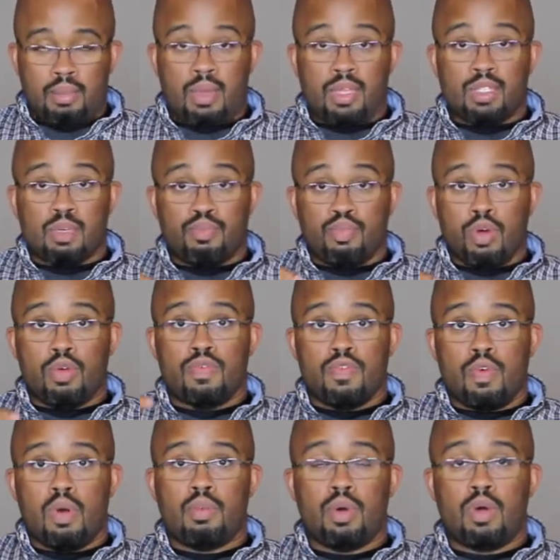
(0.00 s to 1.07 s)
It's a pro
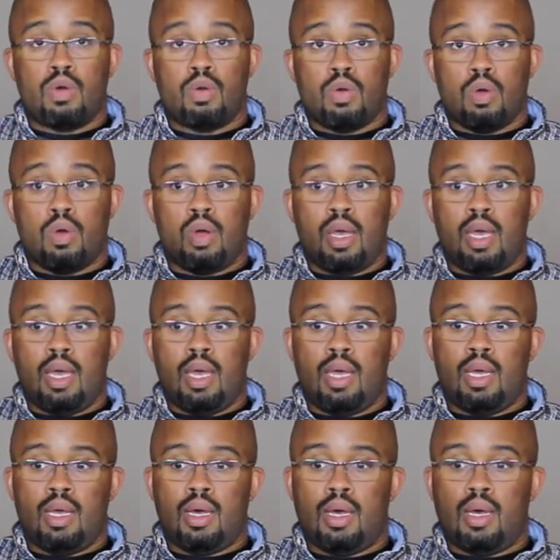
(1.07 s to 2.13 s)
forma or
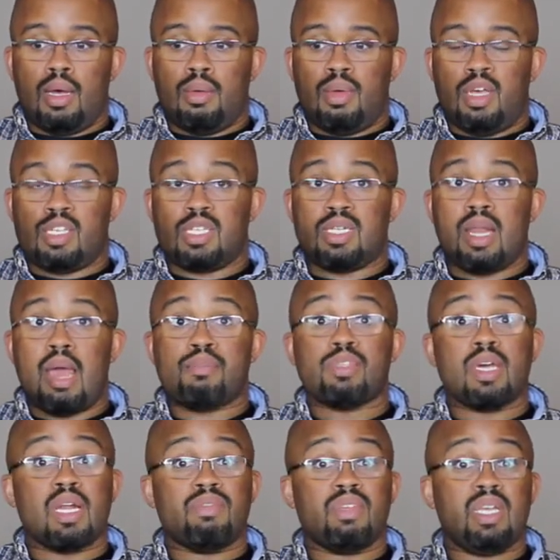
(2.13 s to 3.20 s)
a
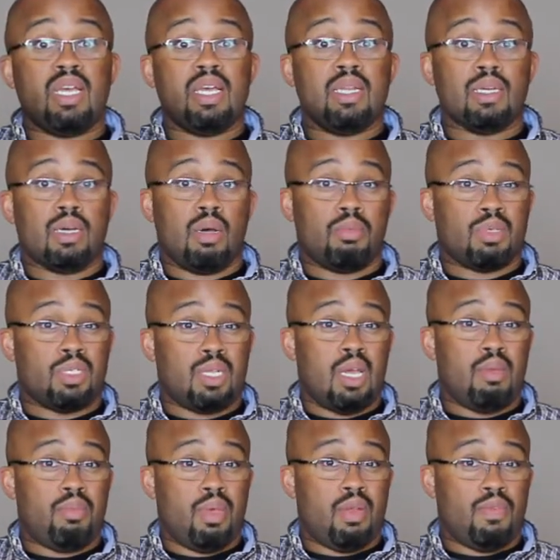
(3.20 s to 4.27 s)
snapshot of an income
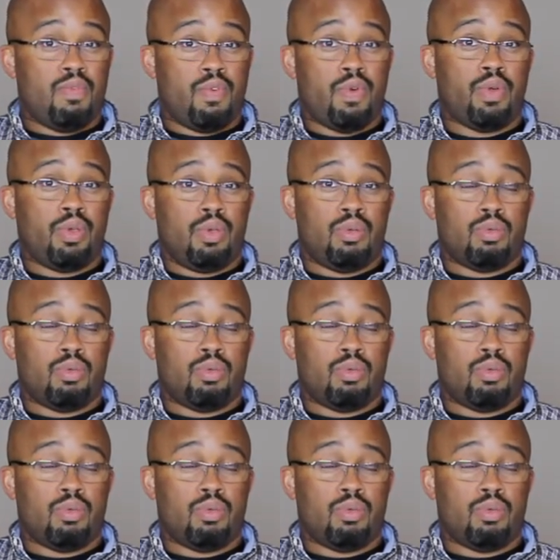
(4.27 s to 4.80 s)
statement for you.